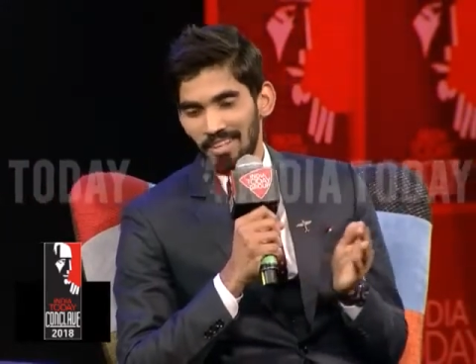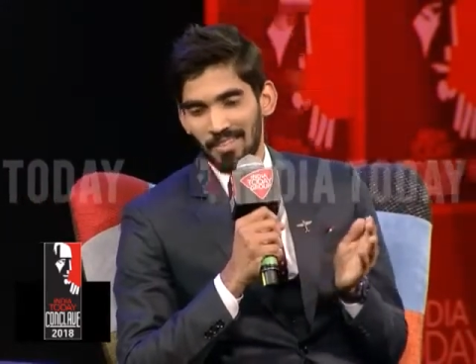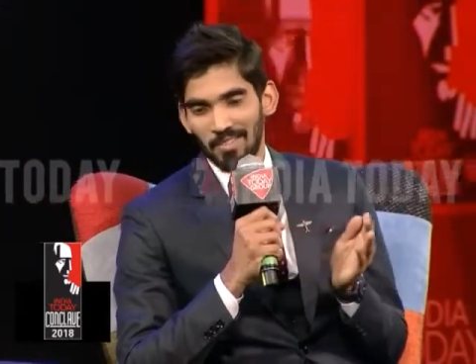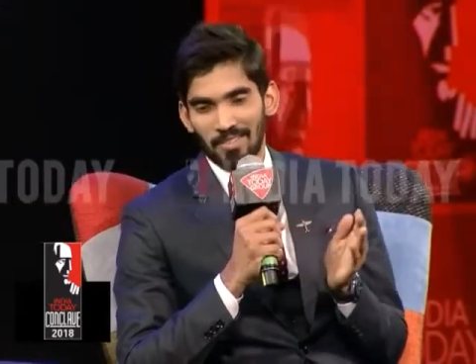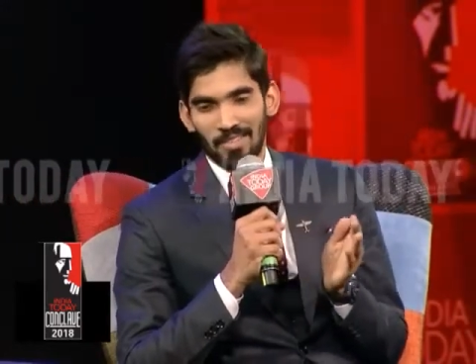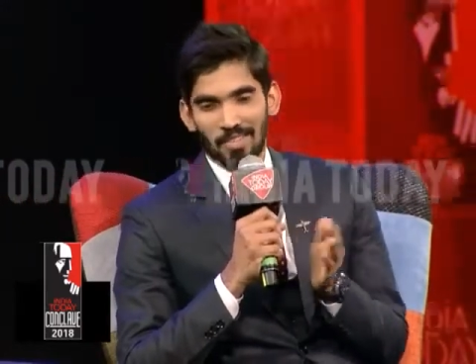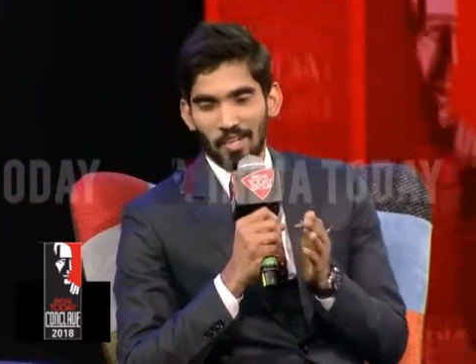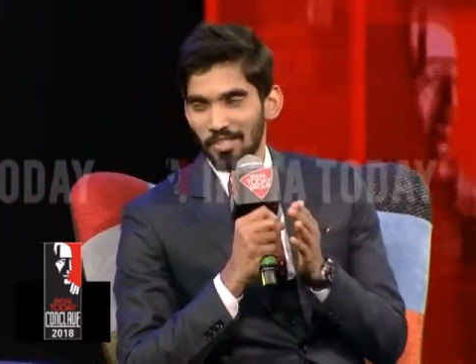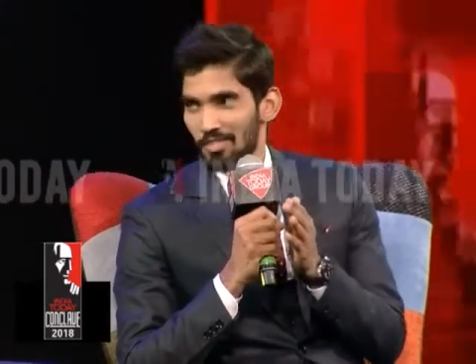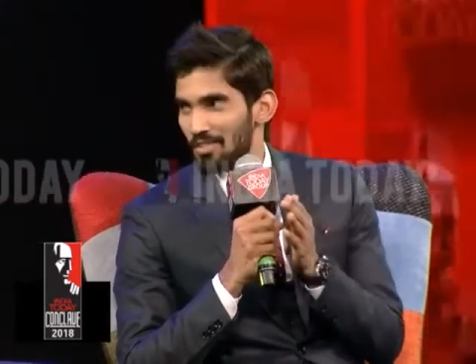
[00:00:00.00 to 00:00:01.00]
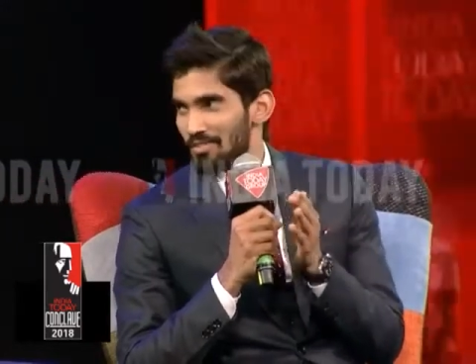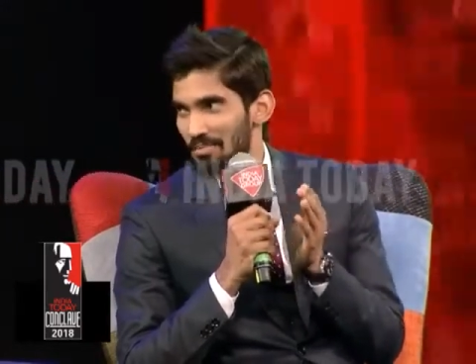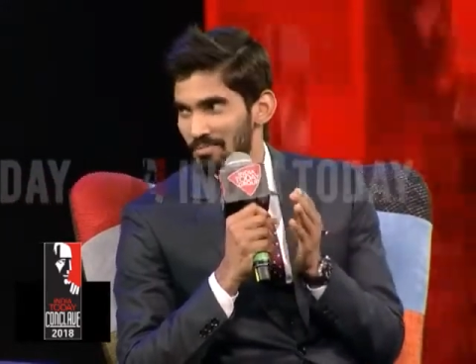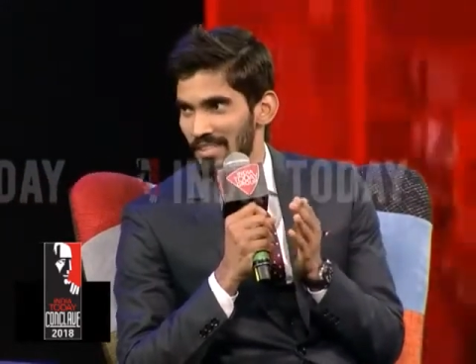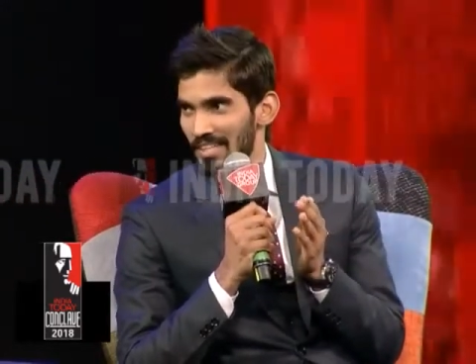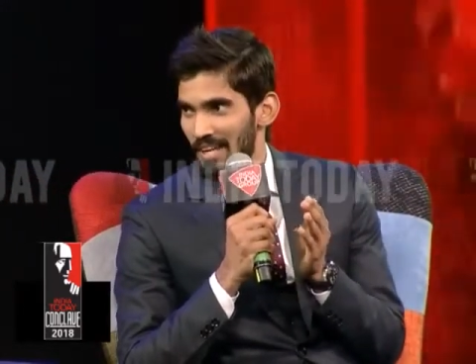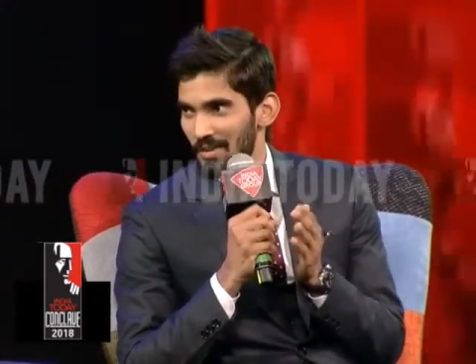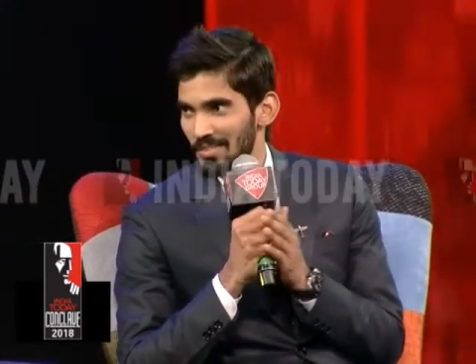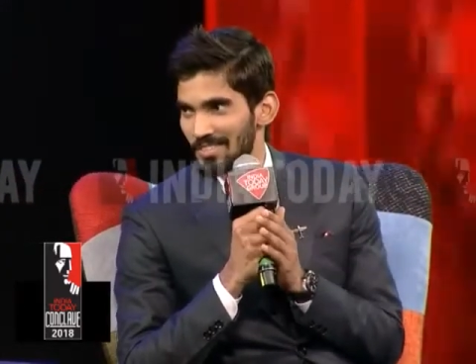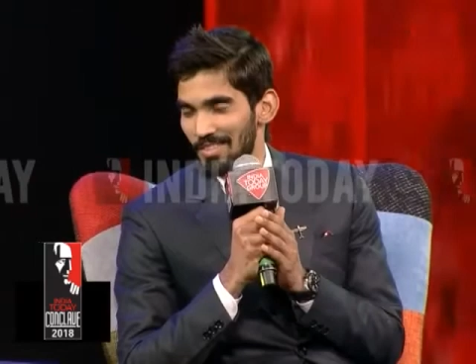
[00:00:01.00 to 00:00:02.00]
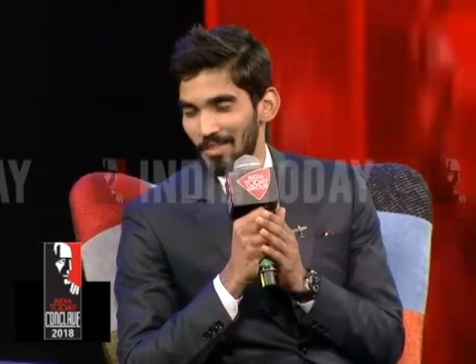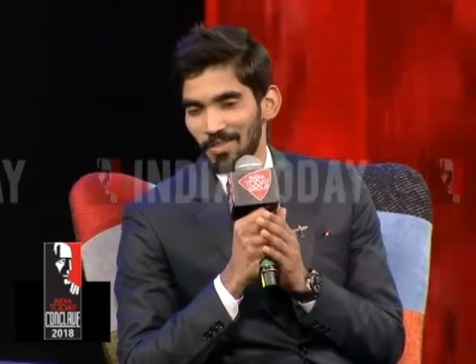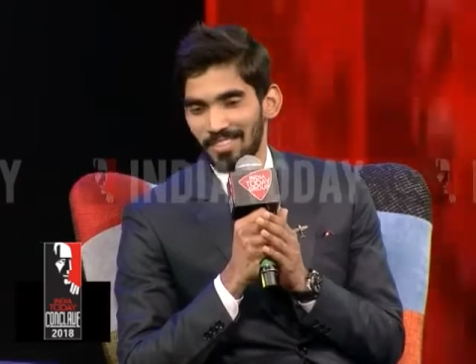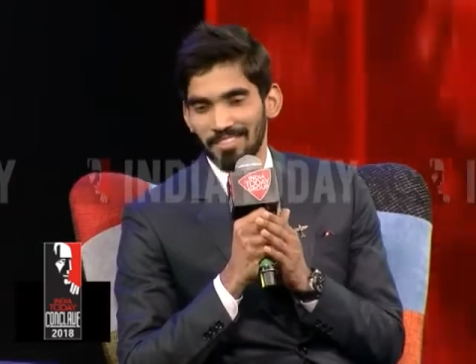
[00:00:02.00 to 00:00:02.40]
You know, there were lots of ups and downs, you know,